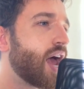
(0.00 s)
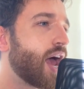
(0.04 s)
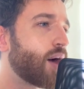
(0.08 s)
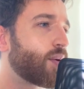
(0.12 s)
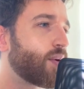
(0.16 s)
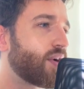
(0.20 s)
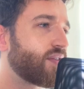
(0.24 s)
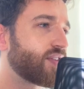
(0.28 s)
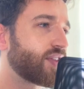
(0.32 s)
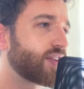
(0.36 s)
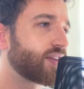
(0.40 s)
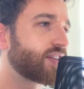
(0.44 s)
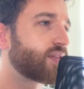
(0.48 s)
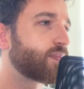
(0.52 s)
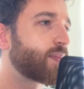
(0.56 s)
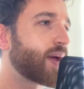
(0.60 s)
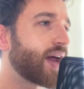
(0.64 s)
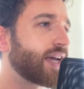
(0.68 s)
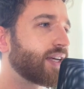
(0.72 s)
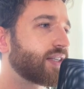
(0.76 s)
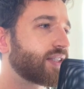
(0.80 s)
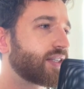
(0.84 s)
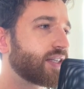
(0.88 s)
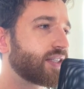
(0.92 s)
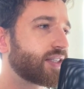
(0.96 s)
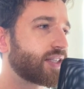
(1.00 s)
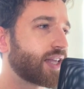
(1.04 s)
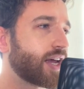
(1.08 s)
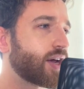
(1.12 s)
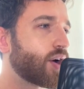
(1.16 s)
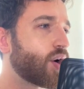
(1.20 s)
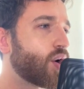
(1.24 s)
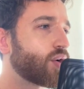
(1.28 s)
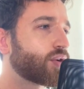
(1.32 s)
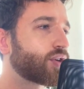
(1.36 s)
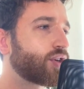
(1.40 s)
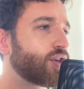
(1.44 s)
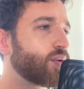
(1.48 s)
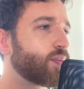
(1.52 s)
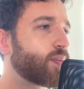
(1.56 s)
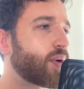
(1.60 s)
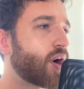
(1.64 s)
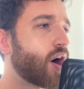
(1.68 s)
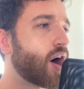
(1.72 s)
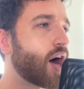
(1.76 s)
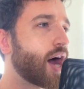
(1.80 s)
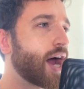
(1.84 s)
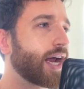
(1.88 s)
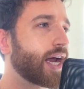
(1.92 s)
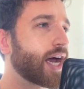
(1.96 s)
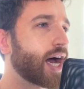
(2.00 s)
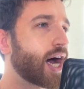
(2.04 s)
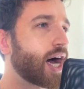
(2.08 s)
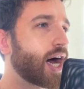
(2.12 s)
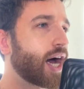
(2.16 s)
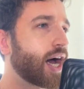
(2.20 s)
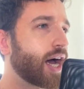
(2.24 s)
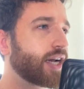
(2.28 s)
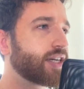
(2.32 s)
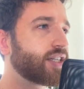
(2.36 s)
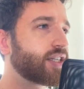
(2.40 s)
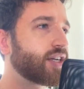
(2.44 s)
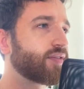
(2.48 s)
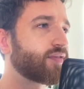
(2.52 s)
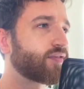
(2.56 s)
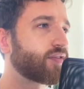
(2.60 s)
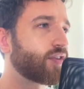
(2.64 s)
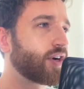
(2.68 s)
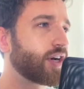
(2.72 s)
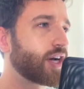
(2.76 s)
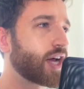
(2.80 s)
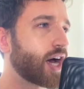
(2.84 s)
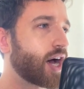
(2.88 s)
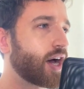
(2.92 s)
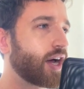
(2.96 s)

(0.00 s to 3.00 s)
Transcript: However, the spaces they occupy are different.